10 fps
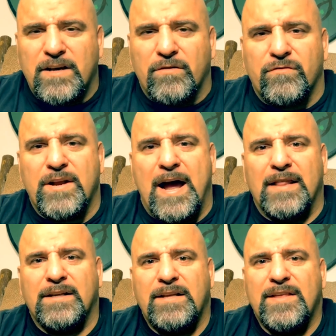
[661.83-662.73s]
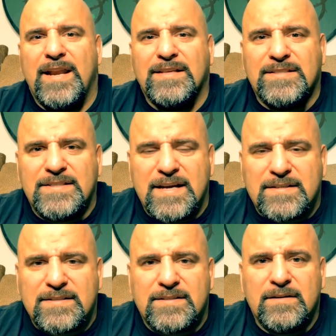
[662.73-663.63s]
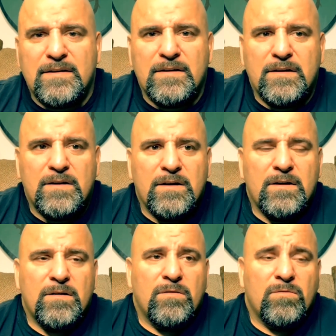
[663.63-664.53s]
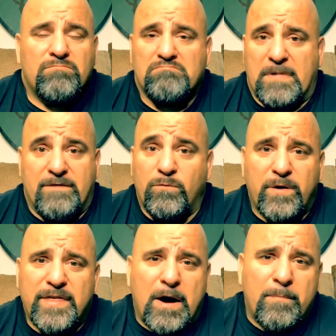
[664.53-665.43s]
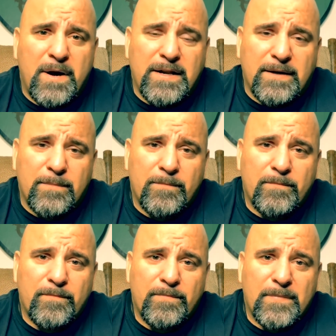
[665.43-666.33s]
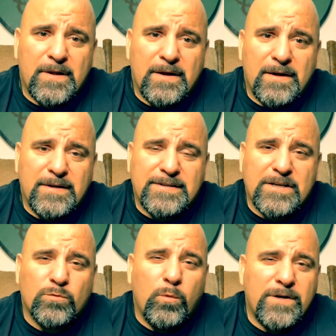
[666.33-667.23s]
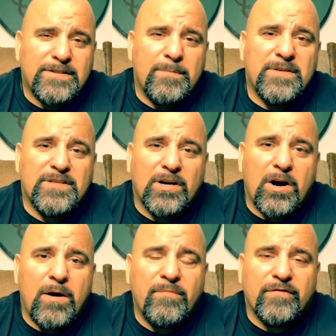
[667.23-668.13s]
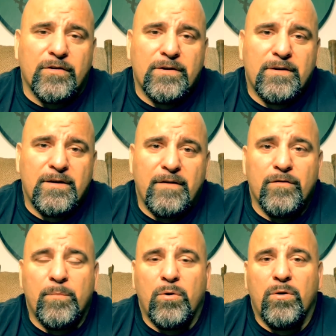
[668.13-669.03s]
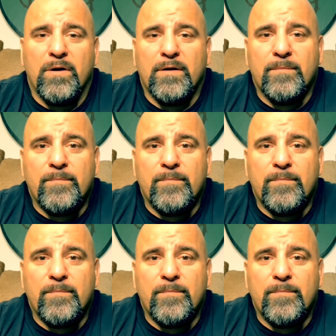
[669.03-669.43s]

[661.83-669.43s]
of reality that exists even without money. He says wisdom is the comfort of the poor.